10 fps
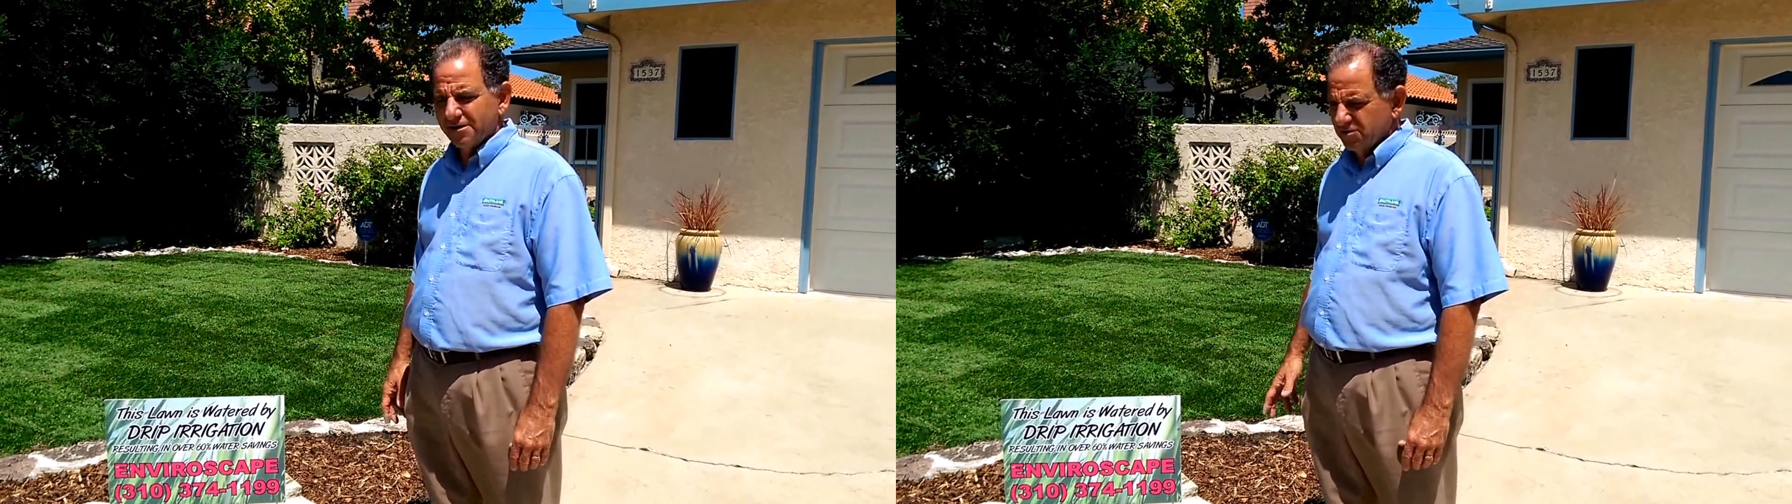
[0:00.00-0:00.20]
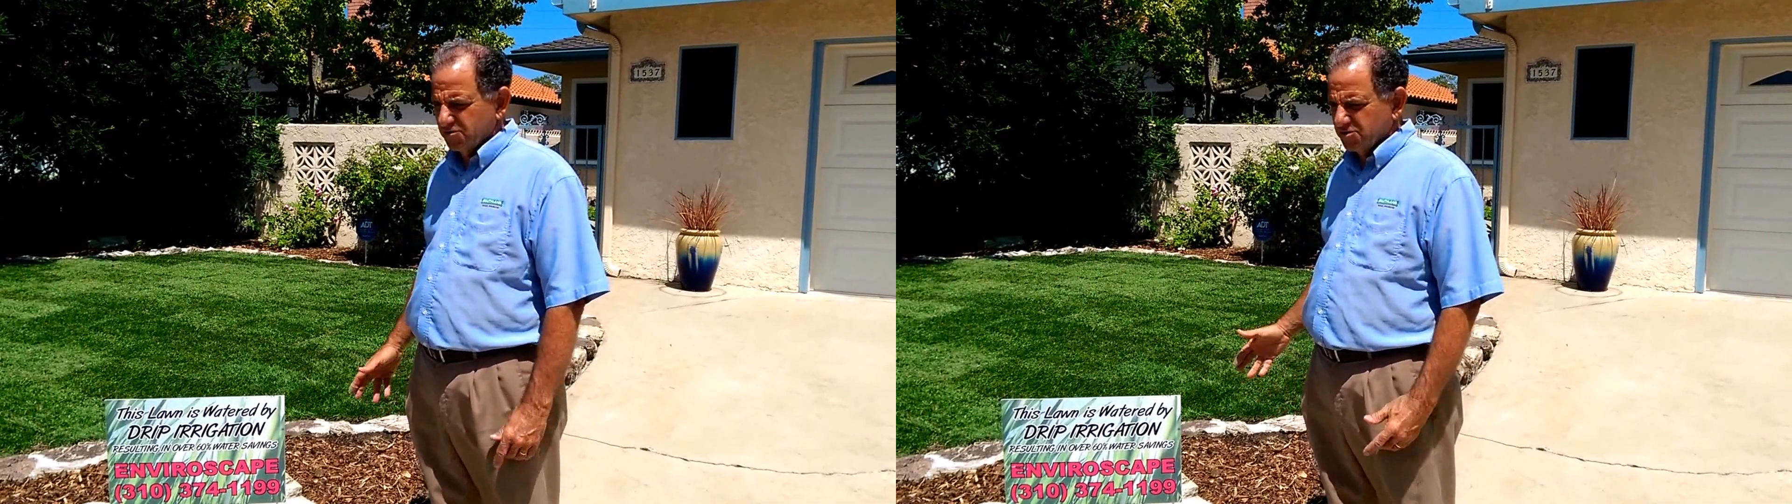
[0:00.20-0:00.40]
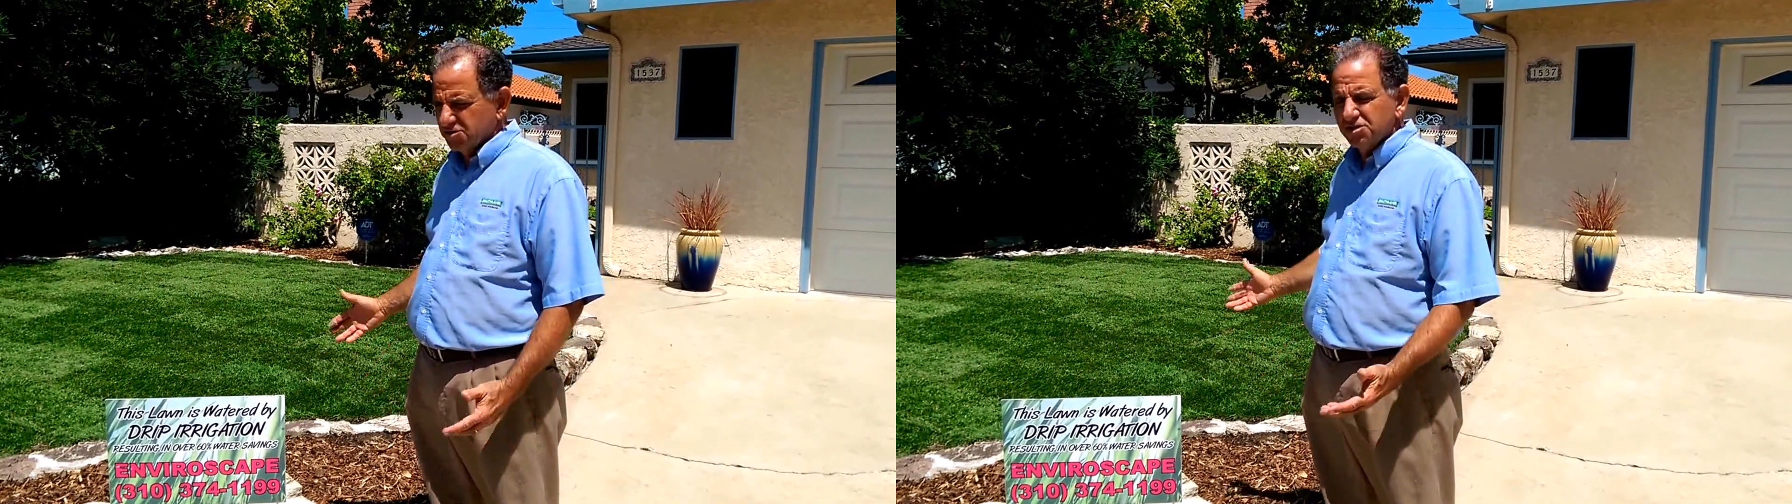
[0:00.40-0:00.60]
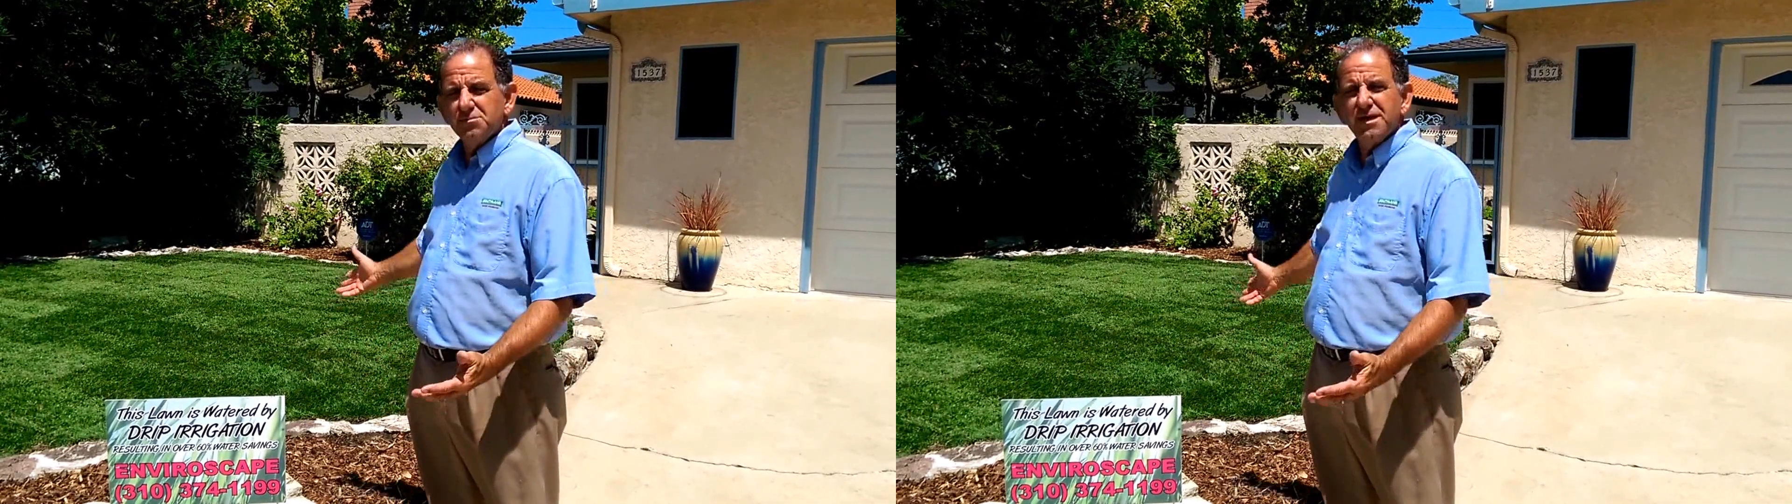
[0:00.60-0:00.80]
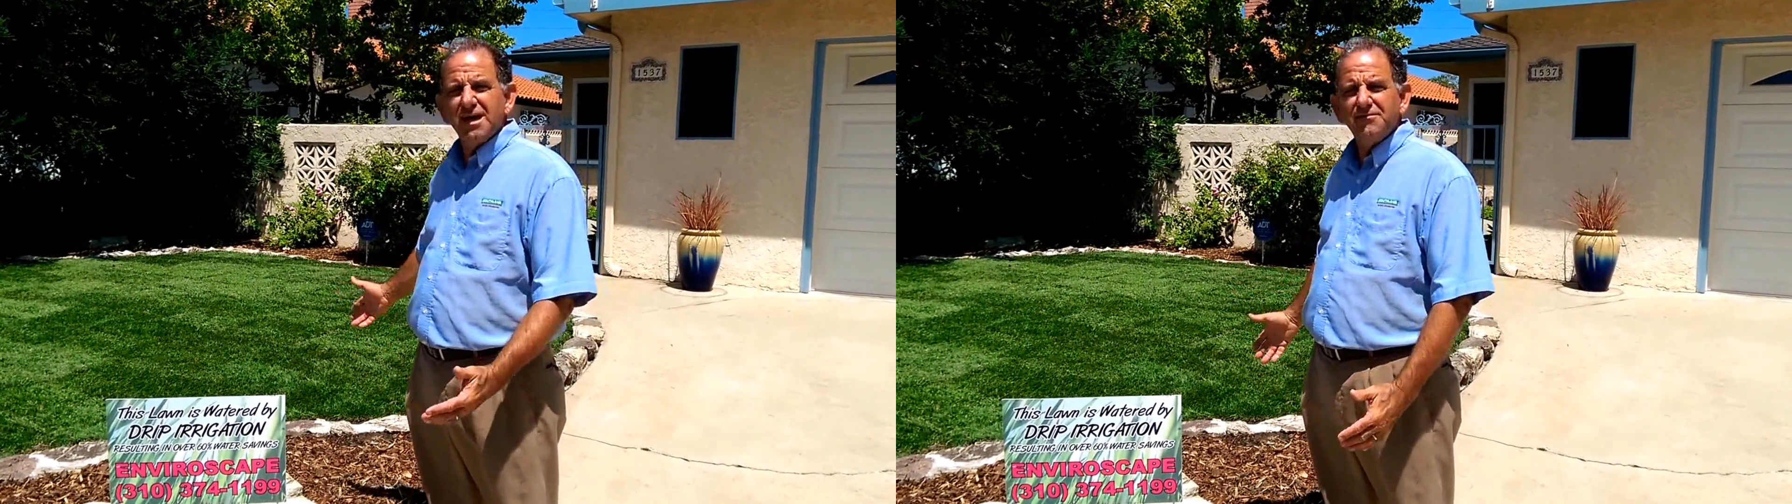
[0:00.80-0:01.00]
and you're still going
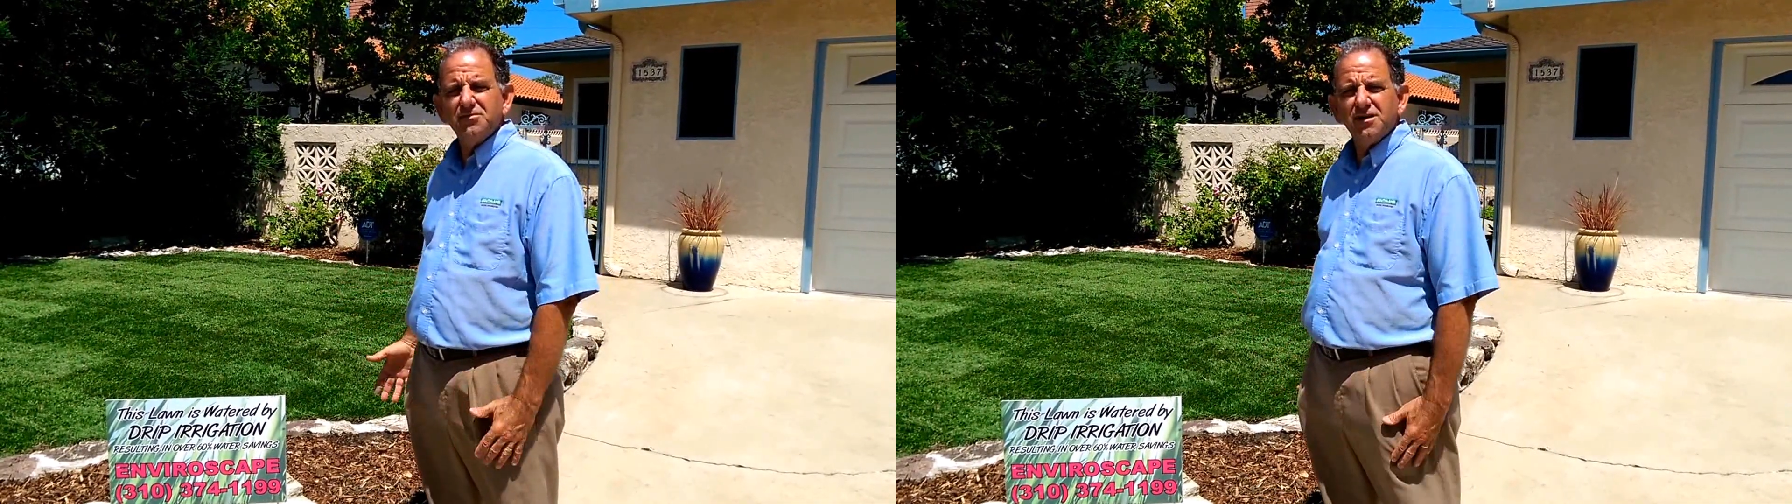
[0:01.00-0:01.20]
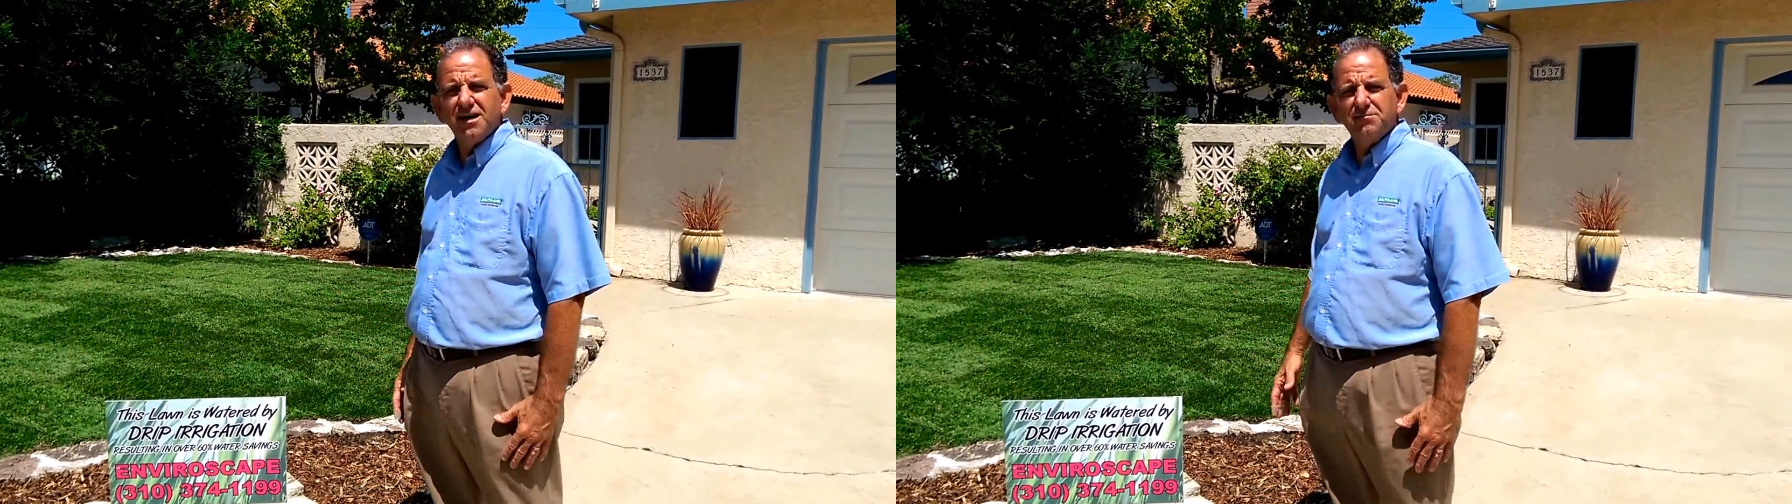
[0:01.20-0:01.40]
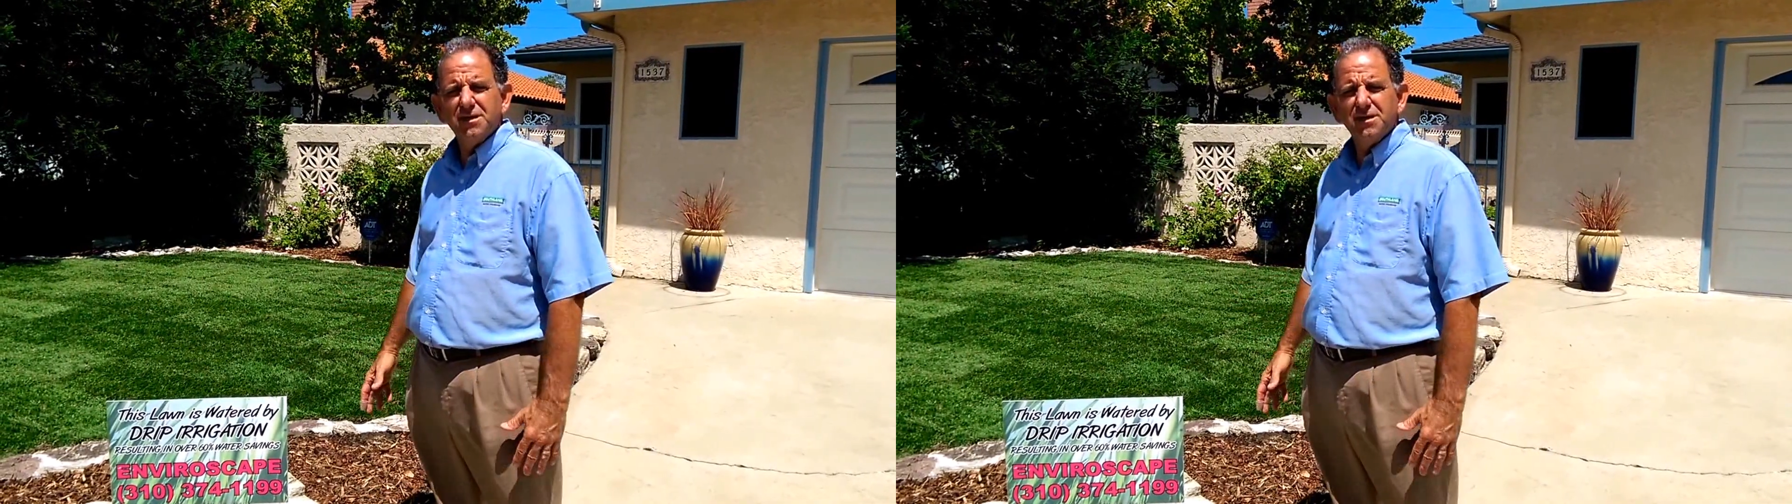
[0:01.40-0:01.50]
to